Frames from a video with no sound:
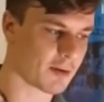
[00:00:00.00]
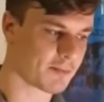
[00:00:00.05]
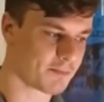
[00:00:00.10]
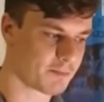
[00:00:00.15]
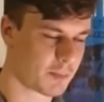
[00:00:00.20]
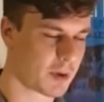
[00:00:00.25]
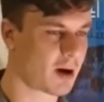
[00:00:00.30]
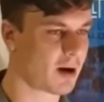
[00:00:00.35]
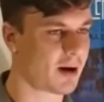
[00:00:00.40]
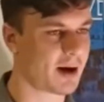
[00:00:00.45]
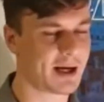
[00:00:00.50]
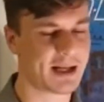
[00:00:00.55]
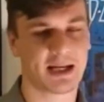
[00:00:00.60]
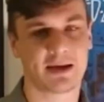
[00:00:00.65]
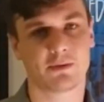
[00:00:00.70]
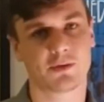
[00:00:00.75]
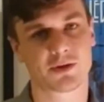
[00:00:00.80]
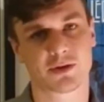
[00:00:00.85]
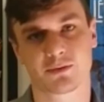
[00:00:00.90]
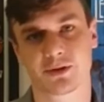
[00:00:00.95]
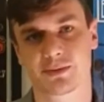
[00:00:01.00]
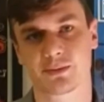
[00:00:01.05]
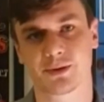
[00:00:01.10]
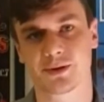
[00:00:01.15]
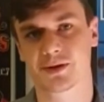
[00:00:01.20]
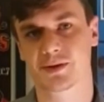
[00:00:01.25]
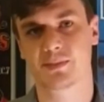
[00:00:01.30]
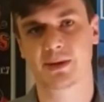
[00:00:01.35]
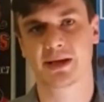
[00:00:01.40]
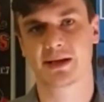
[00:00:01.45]
high levels of
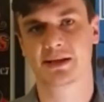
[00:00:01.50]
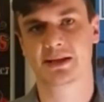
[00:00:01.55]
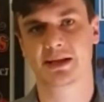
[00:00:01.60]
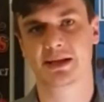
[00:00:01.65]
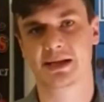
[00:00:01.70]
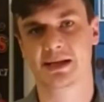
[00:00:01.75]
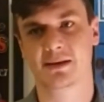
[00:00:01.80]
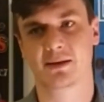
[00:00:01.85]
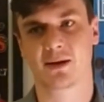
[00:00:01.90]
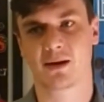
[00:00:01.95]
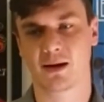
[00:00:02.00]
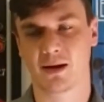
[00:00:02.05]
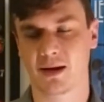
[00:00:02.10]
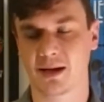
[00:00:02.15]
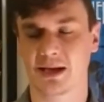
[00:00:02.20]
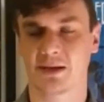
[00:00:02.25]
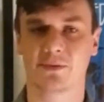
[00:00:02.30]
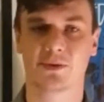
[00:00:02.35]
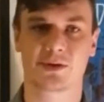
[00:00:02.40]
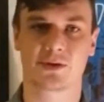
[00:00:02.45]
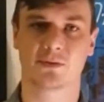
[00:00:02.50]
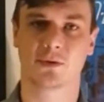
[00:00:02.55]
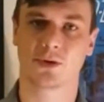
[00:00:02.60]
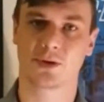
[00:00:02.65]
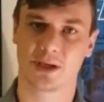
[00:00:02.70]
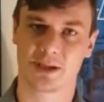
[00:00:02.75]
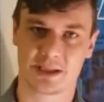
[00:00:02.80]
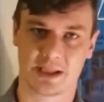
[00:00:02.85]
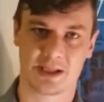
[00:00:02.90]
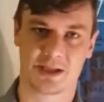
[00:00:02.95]
responsibility, high levels of
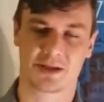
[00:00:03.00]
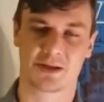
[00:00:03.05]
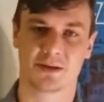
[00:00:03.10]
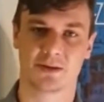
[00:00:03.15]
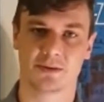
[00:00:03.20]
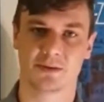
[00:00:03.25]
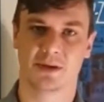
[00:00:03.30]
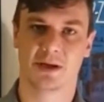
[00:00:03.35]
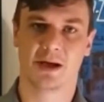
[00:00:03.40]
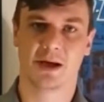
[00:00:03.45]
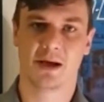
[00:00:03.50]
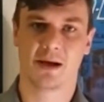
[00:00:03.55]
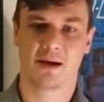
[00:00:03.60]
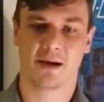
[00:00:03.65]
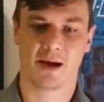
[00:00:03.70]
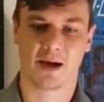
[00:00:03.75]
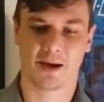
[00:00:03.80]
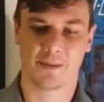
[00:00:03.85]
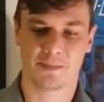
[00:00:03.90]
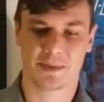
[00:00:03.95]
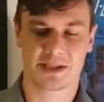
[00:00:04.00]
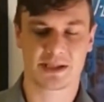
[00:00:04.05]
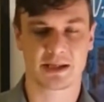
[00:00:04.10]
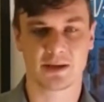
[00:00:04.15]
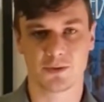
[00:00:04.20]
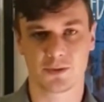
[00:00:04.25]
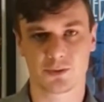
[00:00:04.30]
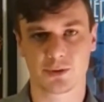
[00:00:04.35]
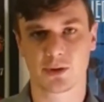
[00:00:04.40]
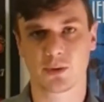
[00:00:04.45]
organisational
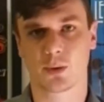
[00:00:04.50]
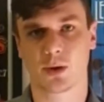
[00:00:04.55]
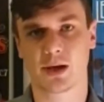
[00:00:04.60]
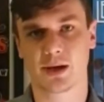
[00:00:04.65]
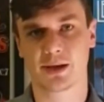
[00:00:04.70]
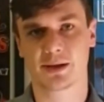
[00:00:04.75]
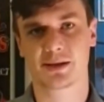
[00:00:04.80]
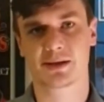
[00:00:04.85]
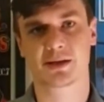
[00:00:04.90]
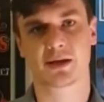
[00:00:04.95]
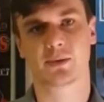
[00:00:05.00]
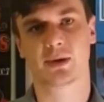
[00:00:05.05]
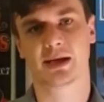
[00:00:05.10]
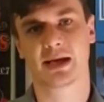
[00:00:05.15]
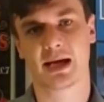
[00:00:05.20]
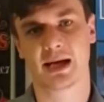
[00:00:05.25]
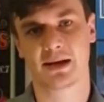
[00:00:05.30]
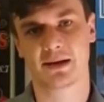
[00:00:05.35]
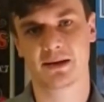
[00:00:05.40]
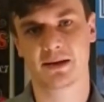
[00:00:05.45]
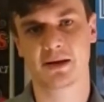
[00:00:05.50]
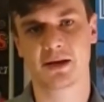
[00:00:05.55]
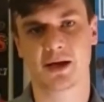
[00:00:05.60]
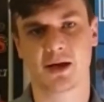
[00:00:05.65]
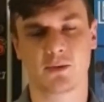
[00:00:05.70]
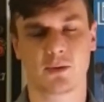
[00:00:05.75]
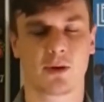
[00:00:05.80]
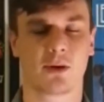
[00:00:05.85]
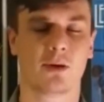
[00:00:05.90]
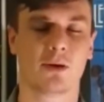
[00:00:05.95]
skills required. So again,
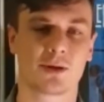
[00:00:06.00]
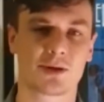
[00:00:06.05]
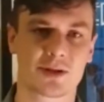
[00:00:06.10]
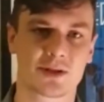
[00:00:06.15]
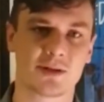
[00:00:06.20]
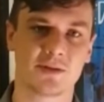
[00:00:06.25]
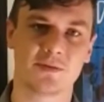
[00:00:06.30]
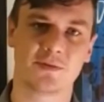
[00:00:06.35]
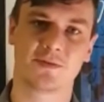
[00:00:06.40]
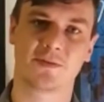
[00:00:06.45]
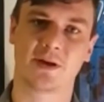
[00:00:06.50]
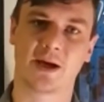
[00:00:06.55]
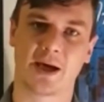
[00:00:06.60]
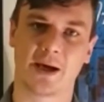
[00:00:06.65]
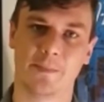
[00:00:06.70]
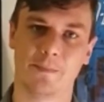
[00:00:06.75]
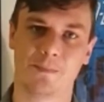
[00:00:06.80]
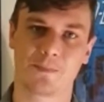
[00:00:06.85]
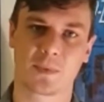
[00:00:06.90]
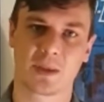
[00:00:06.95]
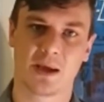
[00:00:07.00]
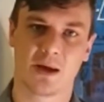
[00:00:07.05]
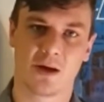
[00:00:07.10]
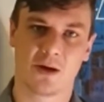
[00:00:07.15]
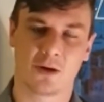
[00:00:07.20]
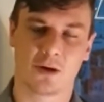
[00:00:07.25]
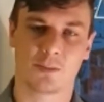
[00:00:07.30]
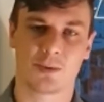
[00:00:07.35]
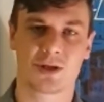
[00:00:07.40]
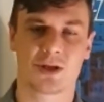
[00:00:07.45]
lots of
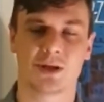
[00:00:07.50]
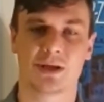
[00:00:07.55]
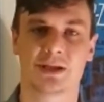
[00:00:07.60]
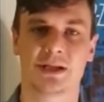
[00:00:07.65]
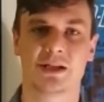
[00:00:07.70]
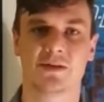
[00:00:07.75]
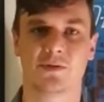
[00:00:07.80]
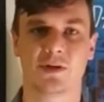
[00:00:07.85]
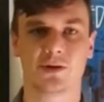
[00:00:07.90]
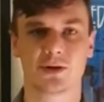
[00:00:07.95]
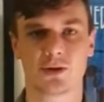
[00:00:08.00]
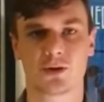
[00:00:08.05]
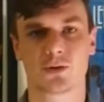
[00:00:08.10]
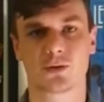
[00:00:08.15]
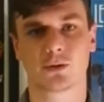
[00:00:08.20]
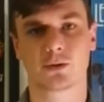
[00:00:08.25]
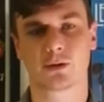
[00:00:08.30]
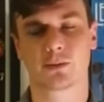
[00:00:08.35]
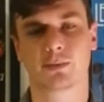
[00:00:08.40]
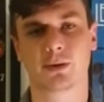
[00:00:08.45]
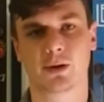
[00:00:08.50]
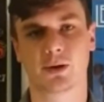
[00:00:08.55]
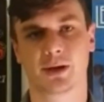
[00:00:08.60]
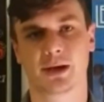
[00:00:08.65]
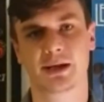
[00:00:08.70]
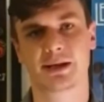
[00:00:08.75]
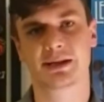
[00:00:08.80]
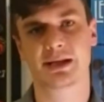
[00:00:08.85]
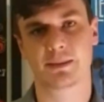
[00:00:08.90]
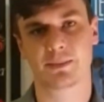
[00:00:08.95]
opportunities for you to draw upon
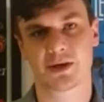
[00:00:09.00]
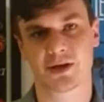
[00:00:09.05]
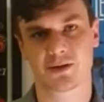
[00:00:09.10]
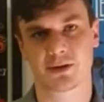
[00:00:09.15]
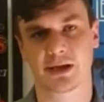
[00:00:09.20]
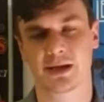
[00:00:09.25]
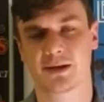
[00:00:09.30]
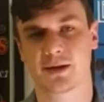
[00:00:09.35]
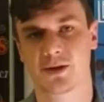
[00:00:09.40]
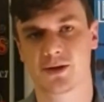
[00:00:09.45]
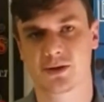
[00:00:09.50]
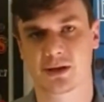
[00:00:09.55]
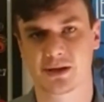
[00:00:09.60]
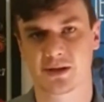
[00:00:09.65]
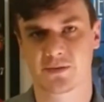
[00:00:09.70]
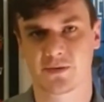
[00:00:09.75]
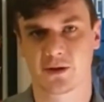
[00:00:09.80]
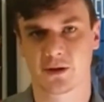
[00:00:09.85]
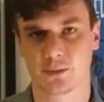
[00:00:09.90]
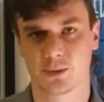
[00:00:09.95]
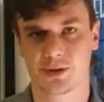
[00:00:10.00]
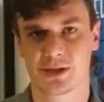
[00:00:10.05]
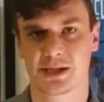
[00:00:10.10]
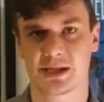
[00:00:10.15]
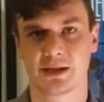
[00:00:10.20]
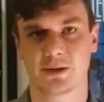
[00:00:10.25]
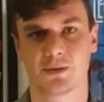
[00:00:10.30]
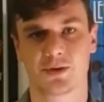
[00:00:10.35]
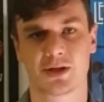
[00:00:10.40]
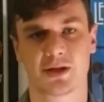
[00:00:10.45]
and demonstrate those transferable
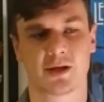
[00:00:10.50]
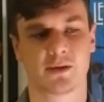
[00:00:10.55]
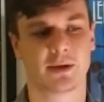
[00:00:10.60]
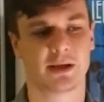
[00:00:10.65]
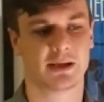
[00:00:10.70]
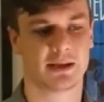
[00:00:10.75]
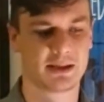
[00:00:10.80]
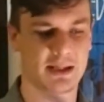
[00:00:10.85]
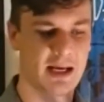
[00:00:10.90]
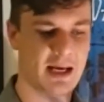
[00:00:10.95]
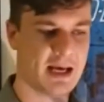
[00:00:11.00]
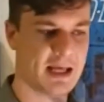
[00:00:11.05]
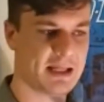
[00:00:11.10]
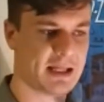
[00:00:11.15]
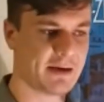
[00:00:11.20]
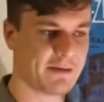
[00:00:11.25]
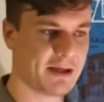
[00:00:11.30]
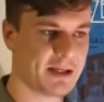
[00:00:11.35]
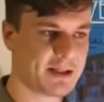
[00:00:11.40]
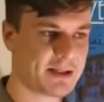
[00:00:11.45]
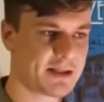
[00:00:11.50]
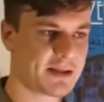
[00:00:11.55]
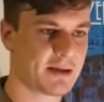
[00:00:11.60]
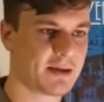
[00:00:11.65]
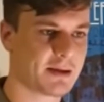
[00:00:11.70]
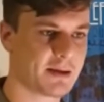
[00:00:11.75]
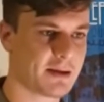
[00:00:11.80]
skills. There is